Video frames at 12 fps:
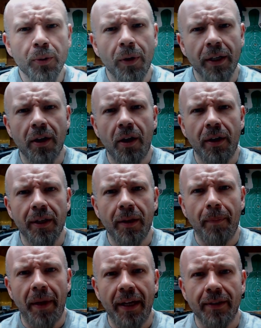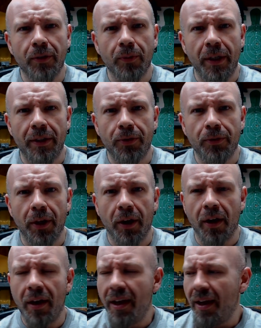want to call it the bang switch
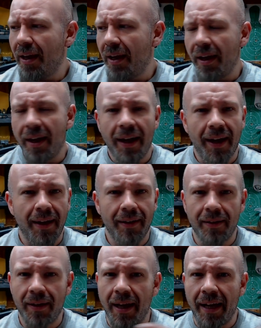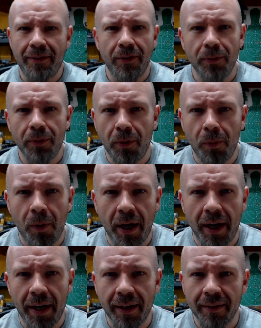trigger. I don't know
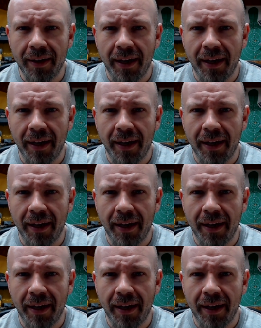why.